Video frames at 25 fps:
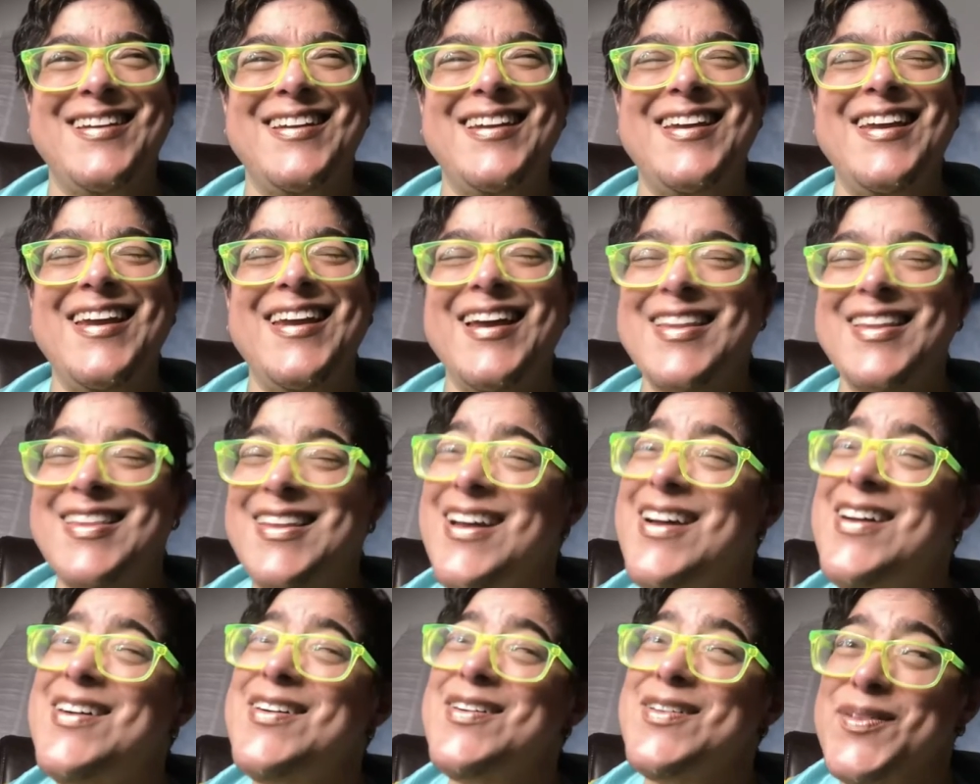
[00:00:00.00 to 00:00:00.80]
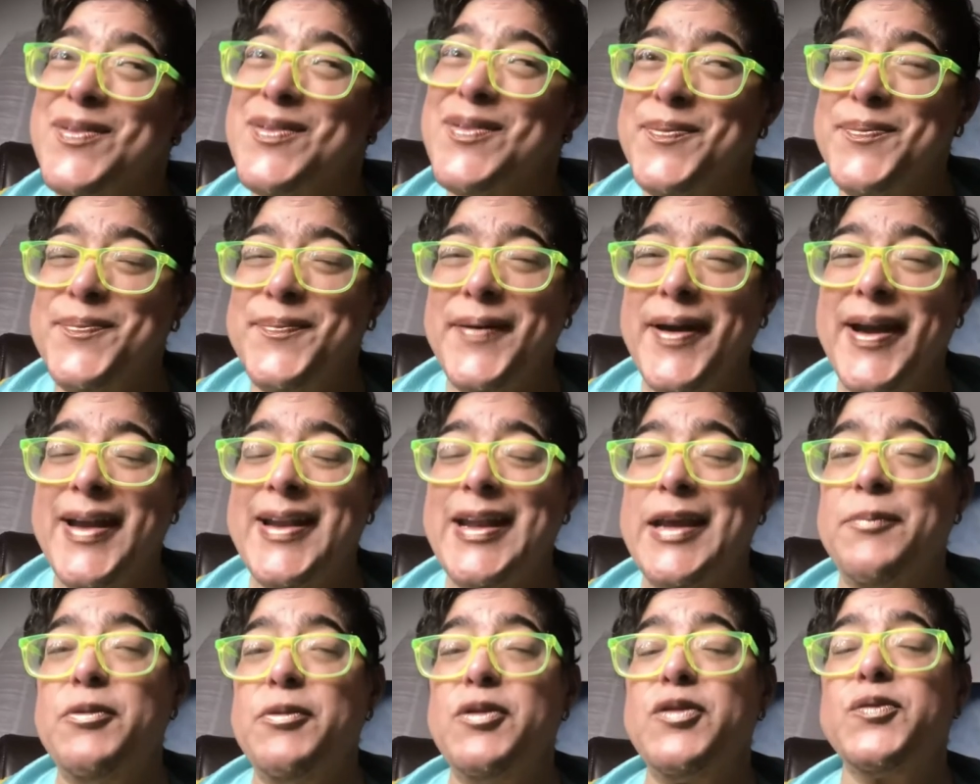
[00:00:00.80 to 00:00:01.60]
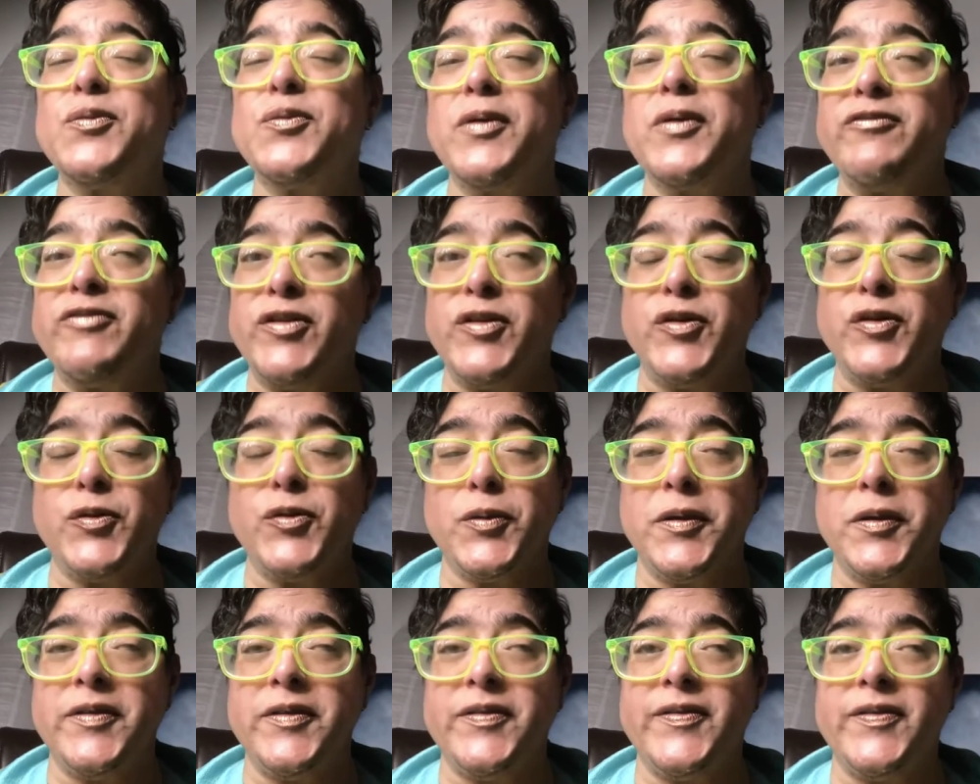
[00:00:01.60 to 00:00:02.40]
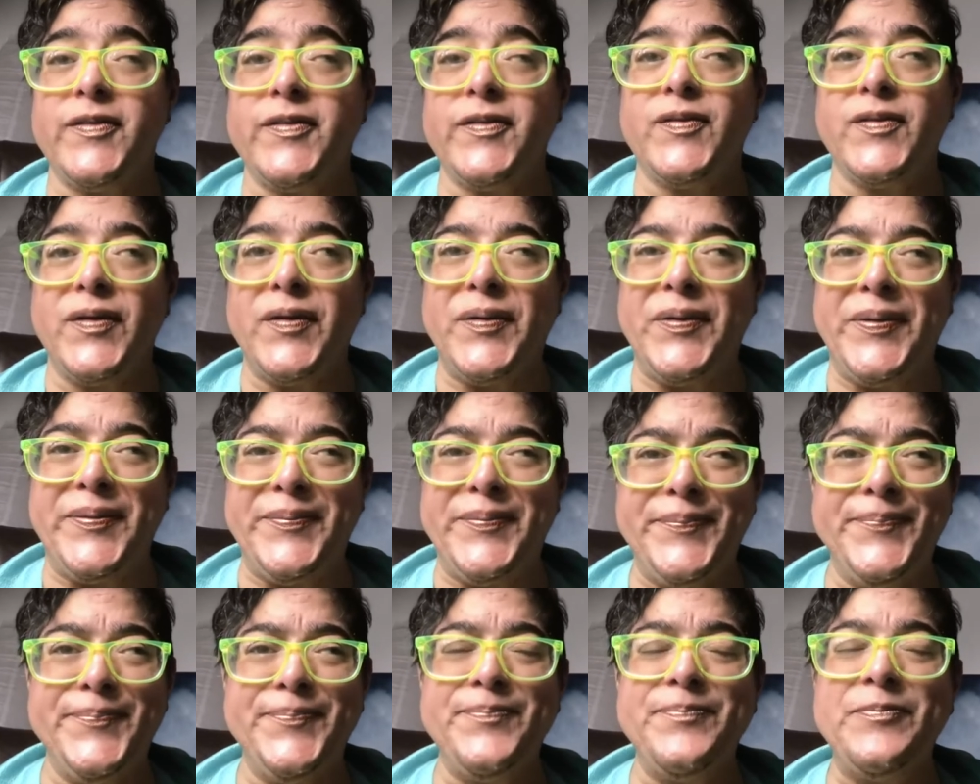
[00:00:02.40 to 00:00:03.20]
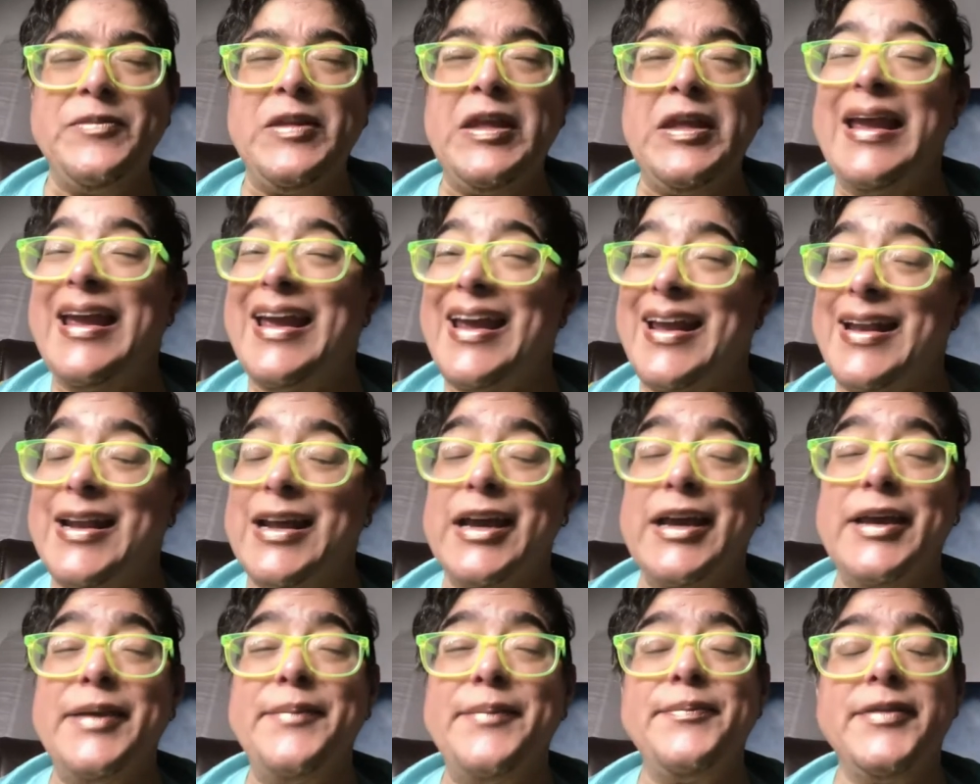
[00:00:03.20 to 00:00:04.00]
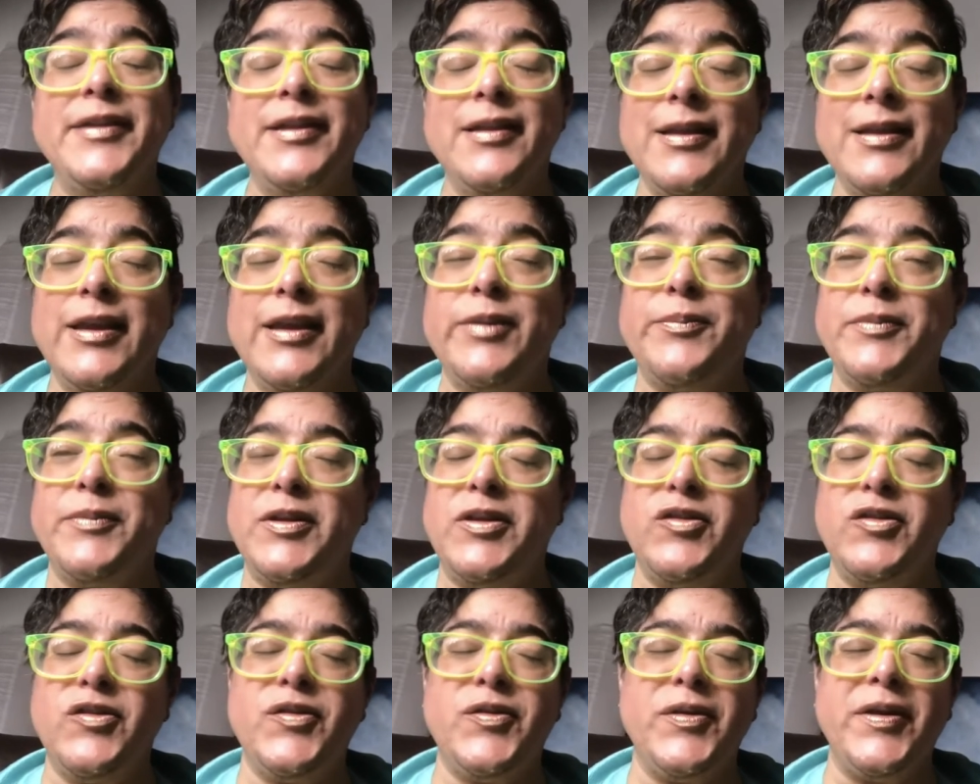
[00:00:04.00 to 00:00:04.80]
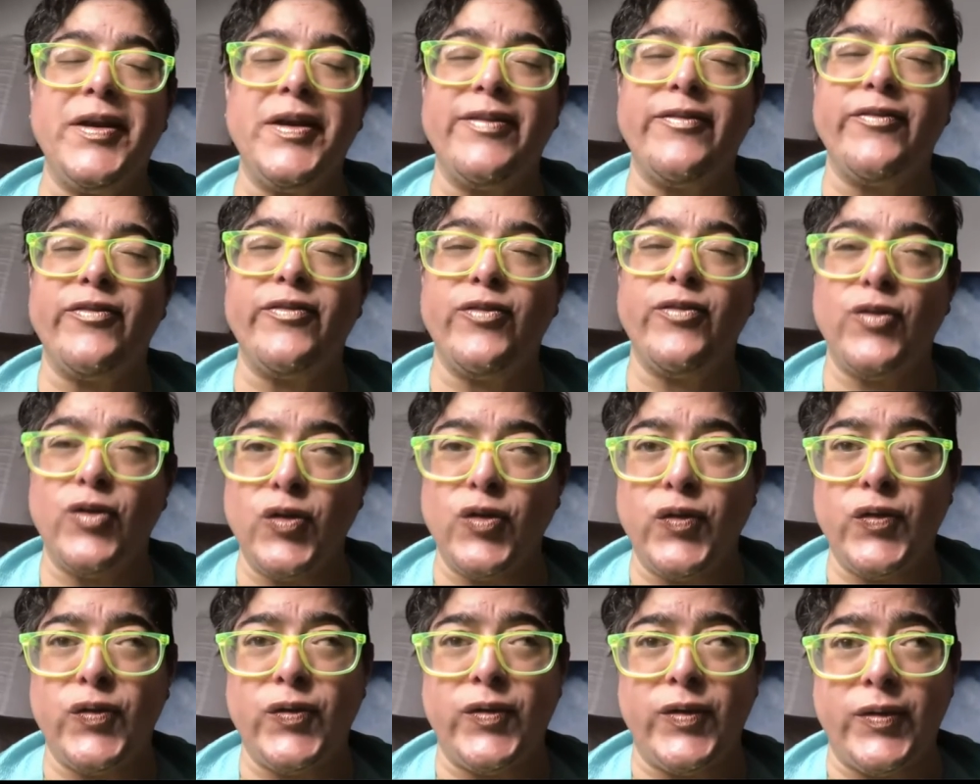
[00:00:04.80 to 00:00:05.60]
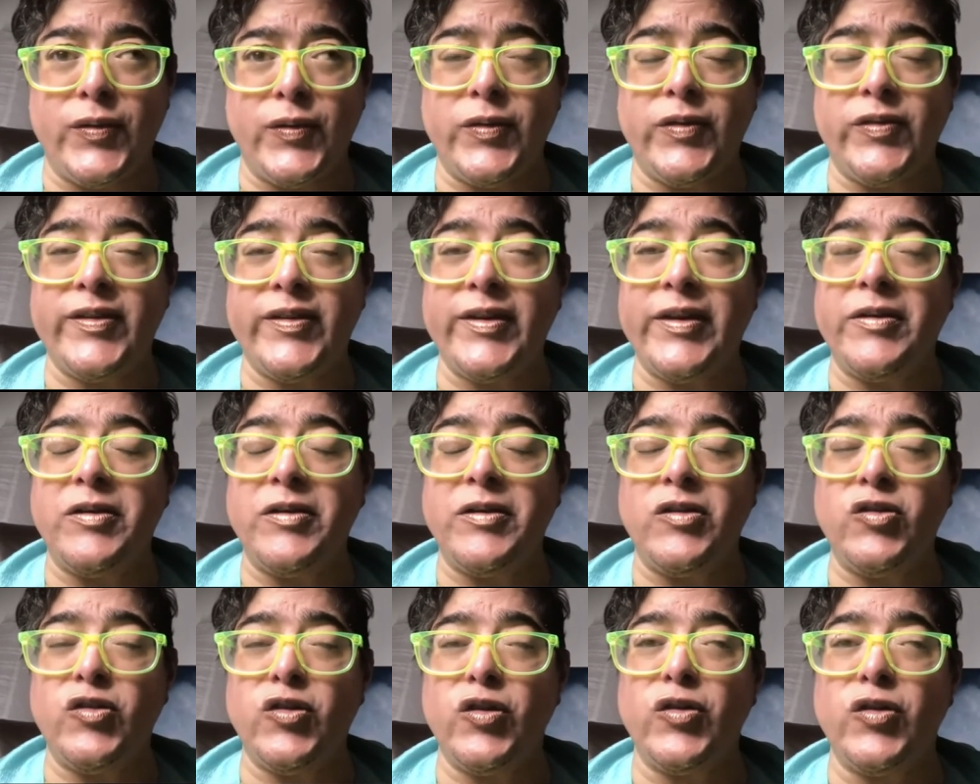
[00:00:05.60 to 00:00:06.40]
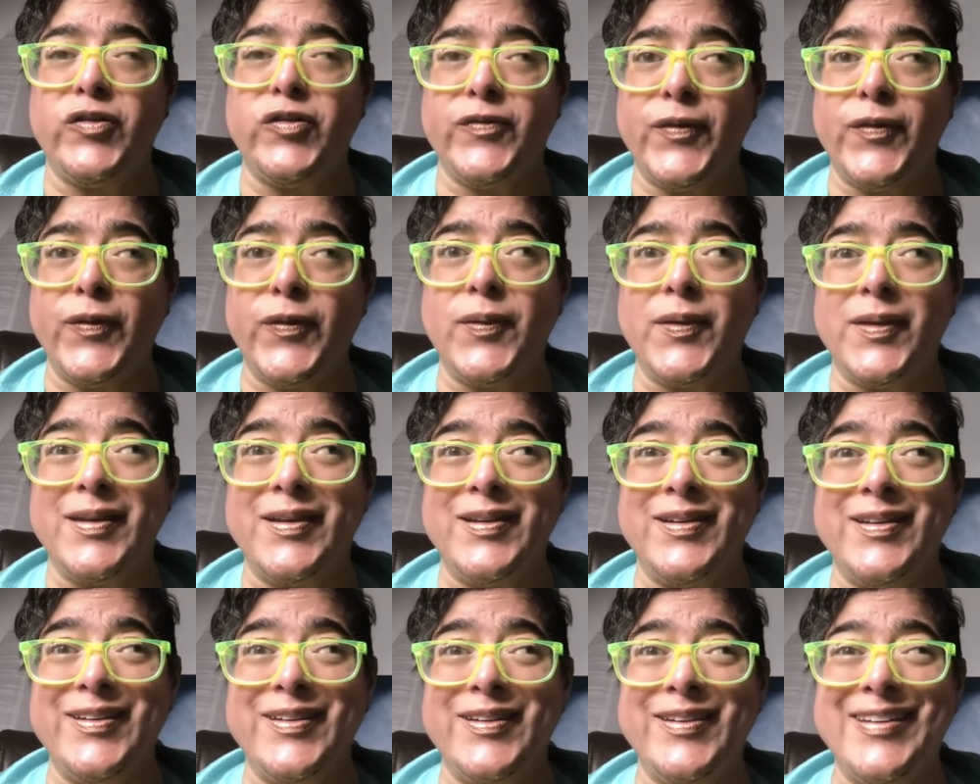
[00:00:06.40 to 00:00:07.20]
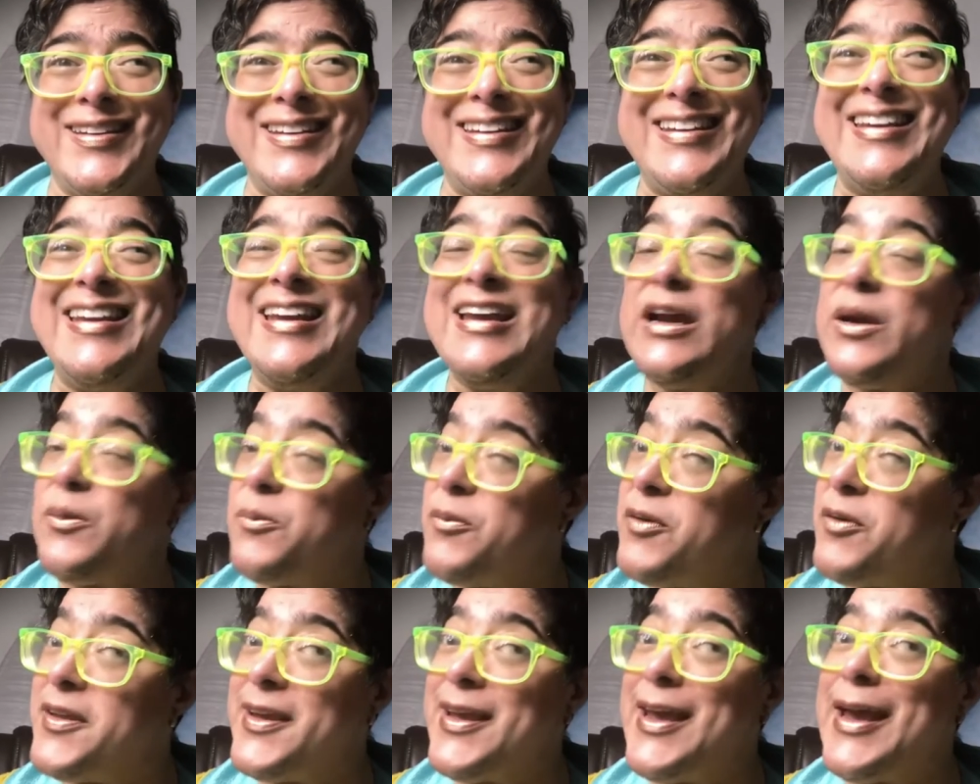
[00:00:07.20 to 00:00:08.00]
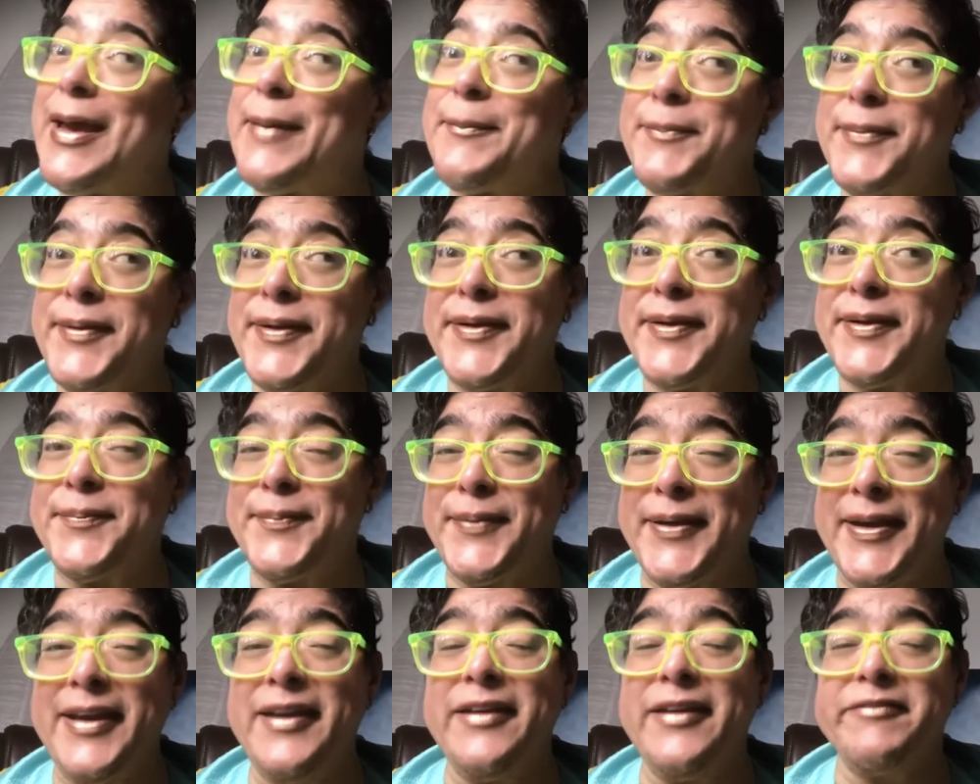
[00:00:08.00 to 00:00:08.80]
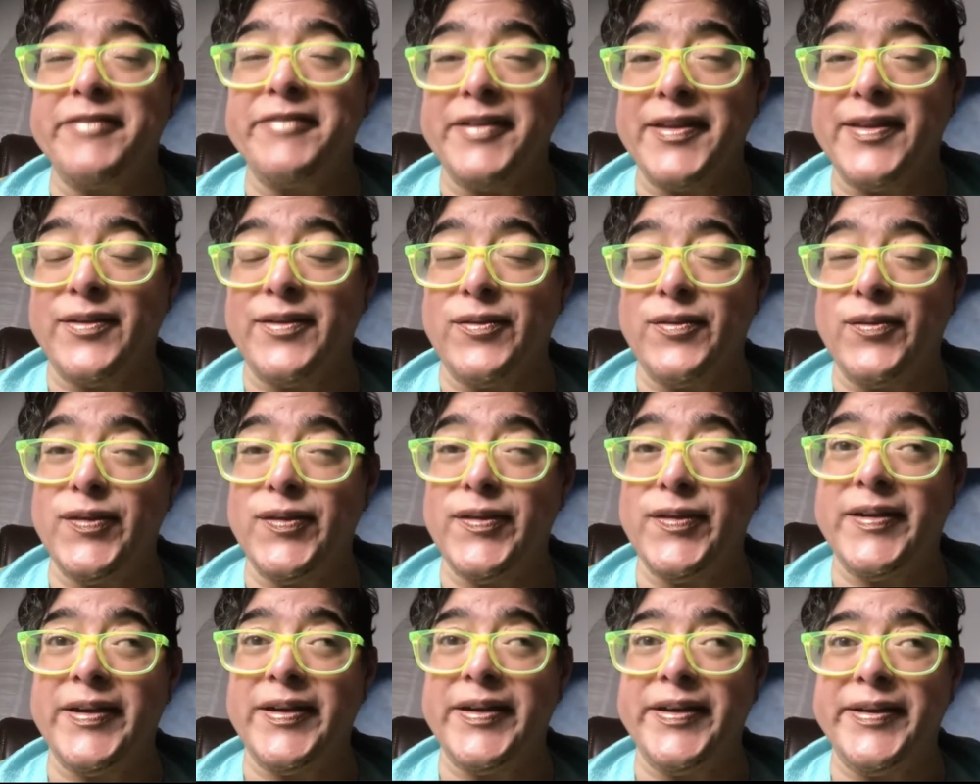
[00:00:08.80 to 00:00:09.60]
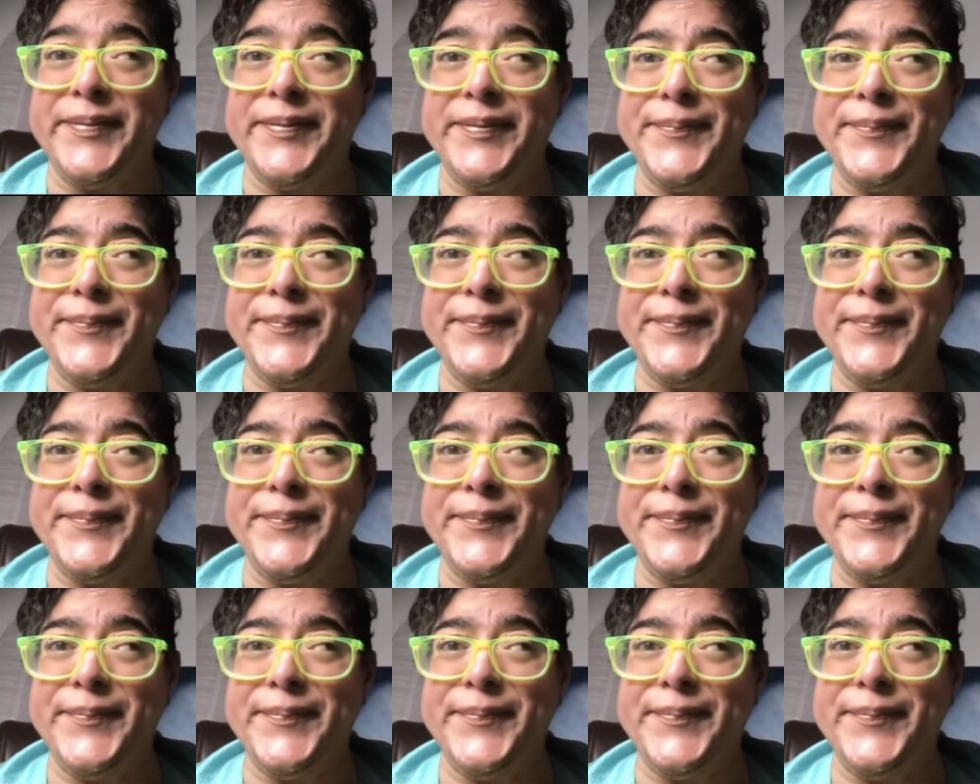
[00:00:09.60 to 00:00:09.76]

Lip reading: Hello, my name is Reverend Theresa Soto, and I am the lead minister at the First Unitarian Church of Oakland. I'm really happy to be here with you today.